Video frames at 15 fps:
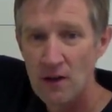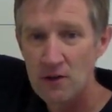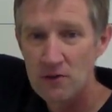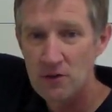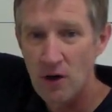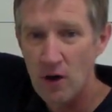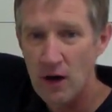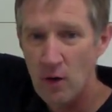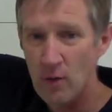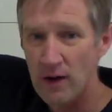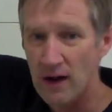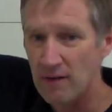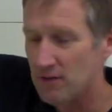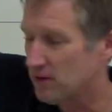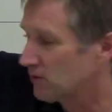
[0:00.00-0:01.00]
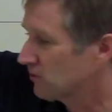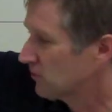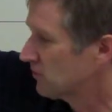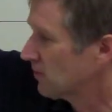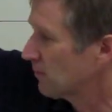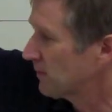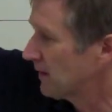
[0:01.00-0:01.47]
So here we have a,
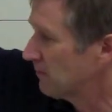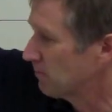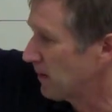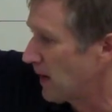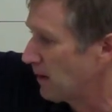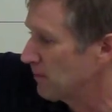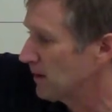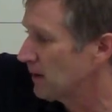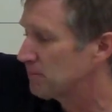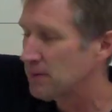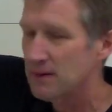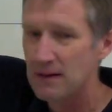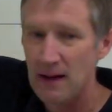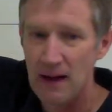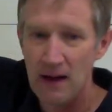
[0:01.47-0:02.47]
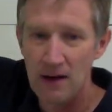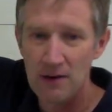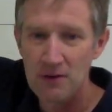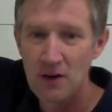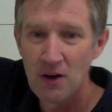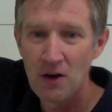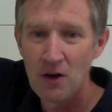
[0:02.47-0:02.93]
something bobbing up and
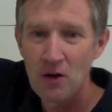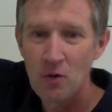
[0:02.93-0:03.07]
down,